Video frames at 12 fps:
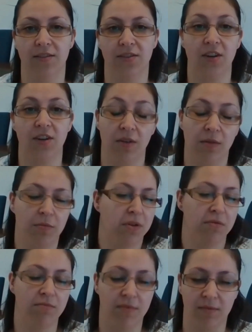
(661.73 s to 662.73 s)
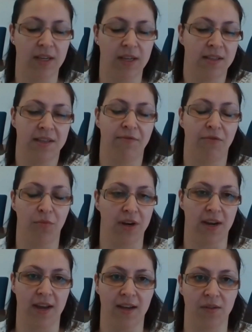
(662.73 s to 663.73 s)
as
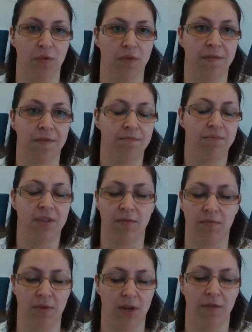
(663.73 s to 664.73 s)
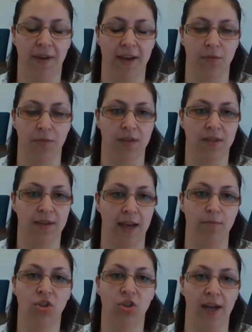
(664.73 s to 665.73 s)
everybody else was, faced with the
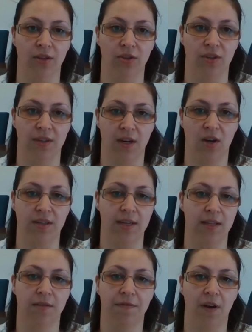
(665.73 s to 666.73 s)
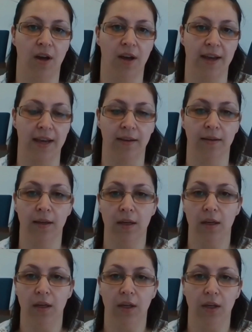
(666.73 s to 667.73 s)
same challenges in identifying,
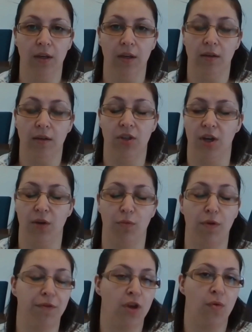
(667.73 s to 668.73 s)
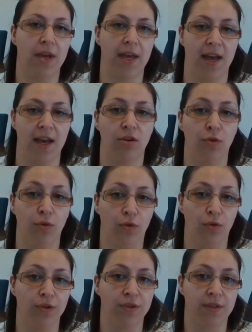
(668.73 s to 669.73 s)
reviewing our
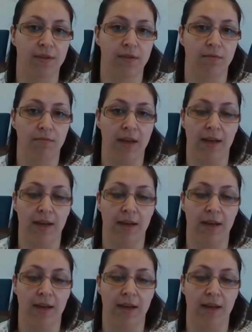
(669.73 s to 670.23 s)
course,